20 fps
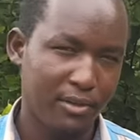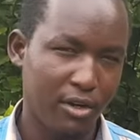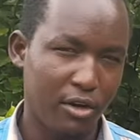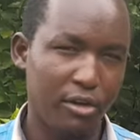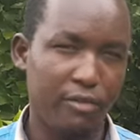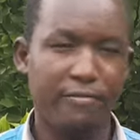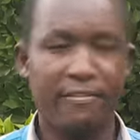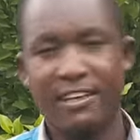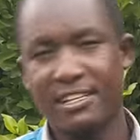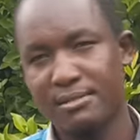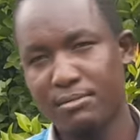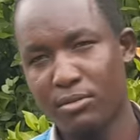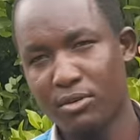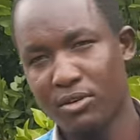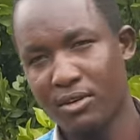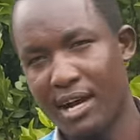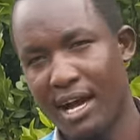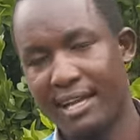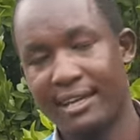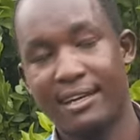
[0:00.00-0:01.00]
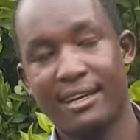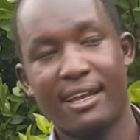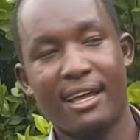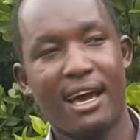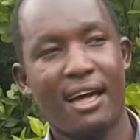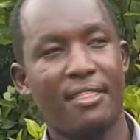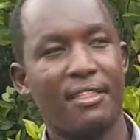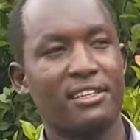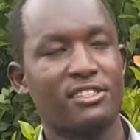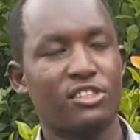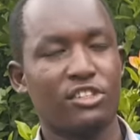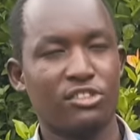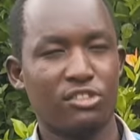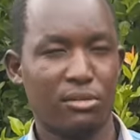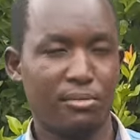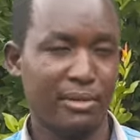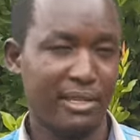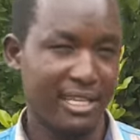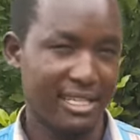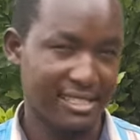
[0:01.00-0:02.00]
on Facebook, and other
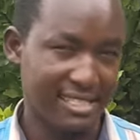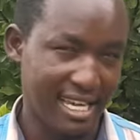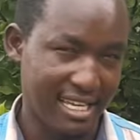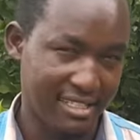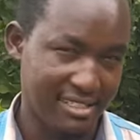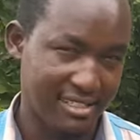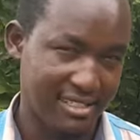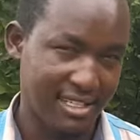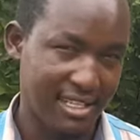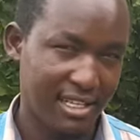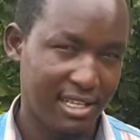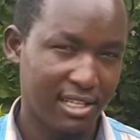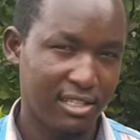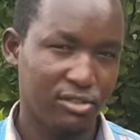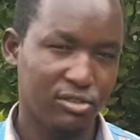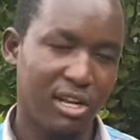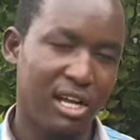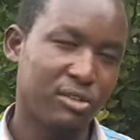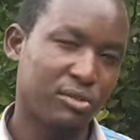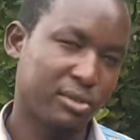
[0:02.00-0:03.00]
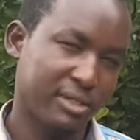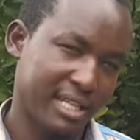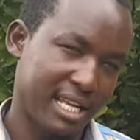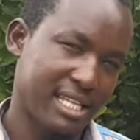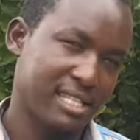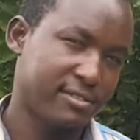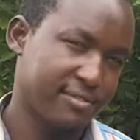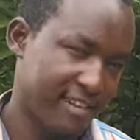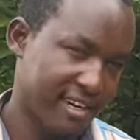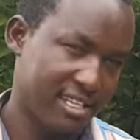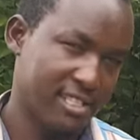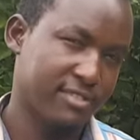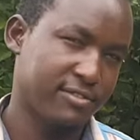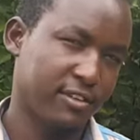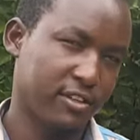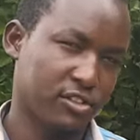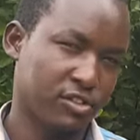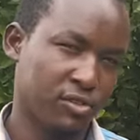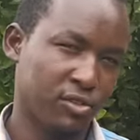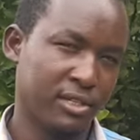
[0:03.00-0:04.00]
social media sites, trying to raise funds
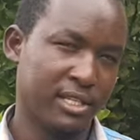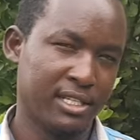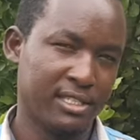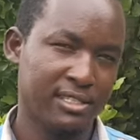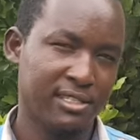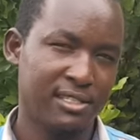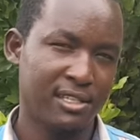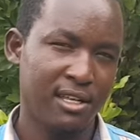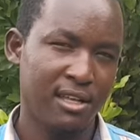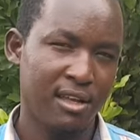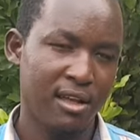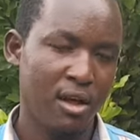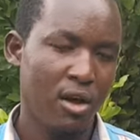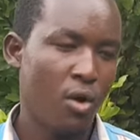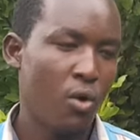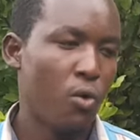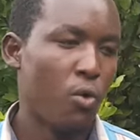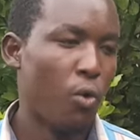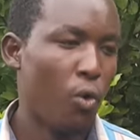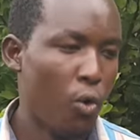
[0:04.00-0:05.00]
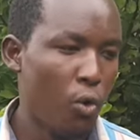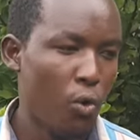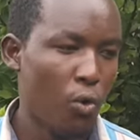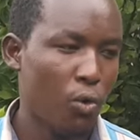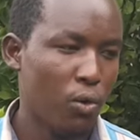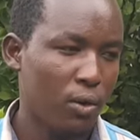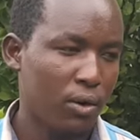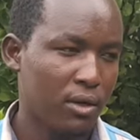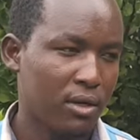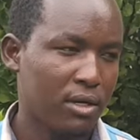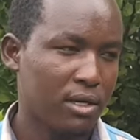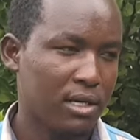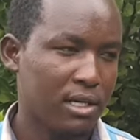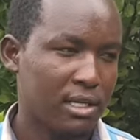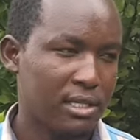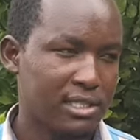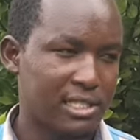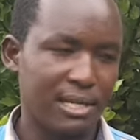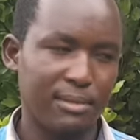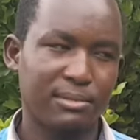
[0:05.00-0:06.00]
for students who
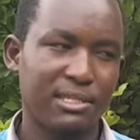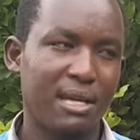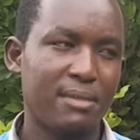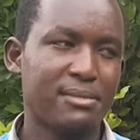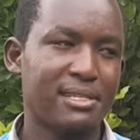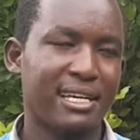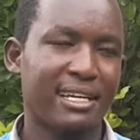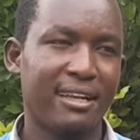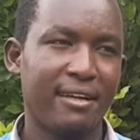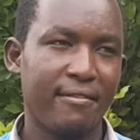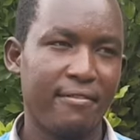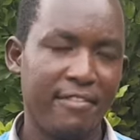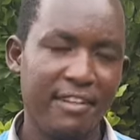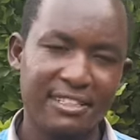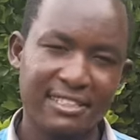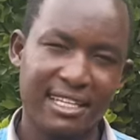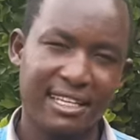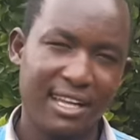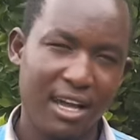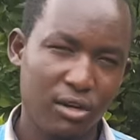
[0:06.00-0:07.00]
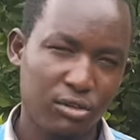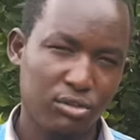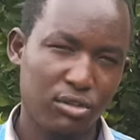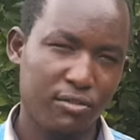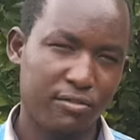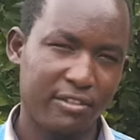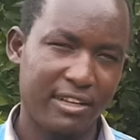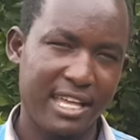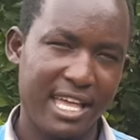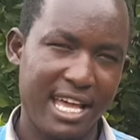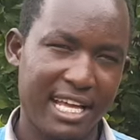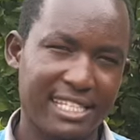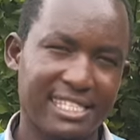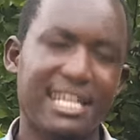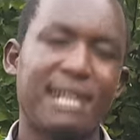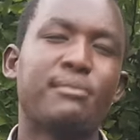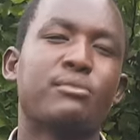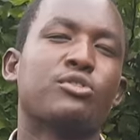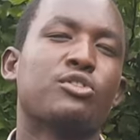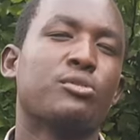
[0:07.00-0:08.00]
sometimes are evicted out of
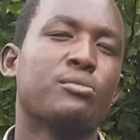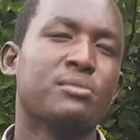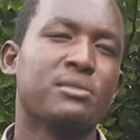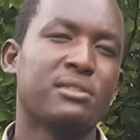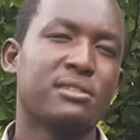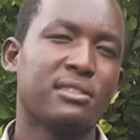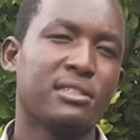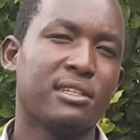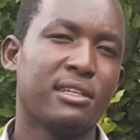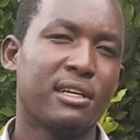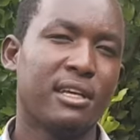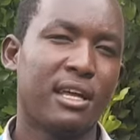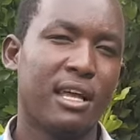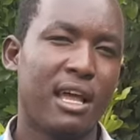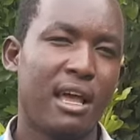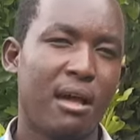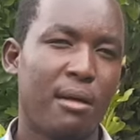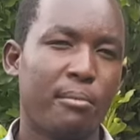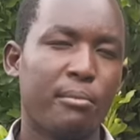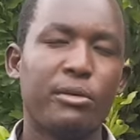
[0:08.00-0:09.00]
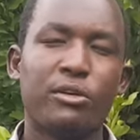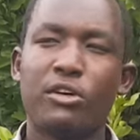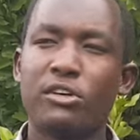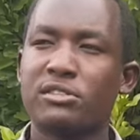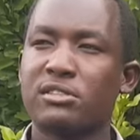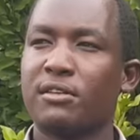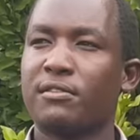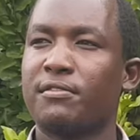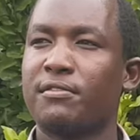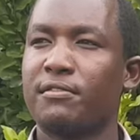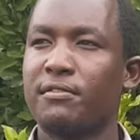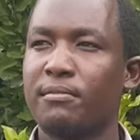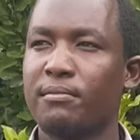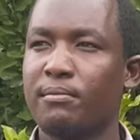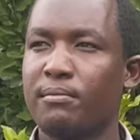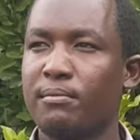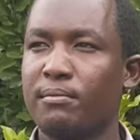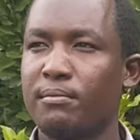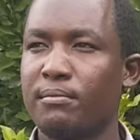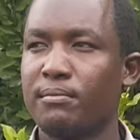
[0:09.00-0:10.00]
exam rooms because of
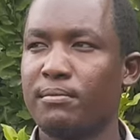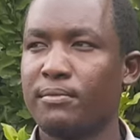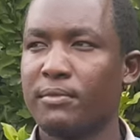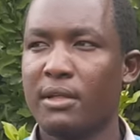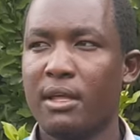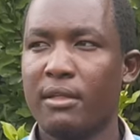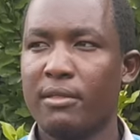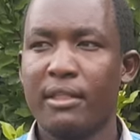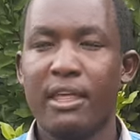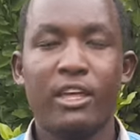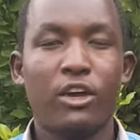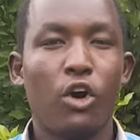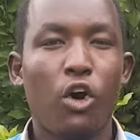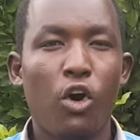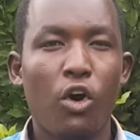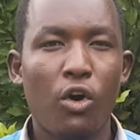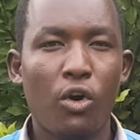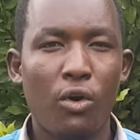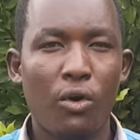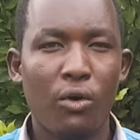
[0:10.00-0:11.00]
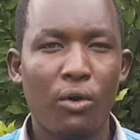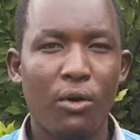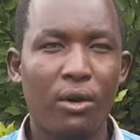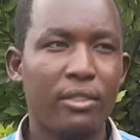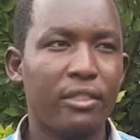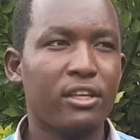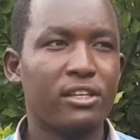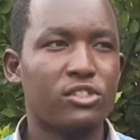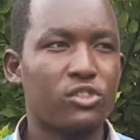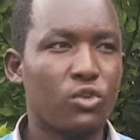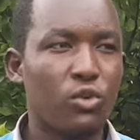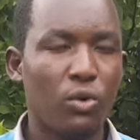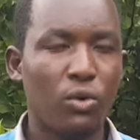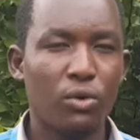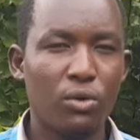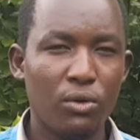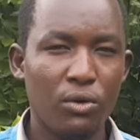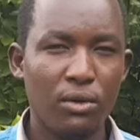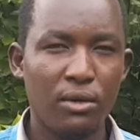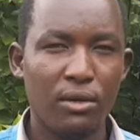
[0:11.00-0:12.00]
they owe the school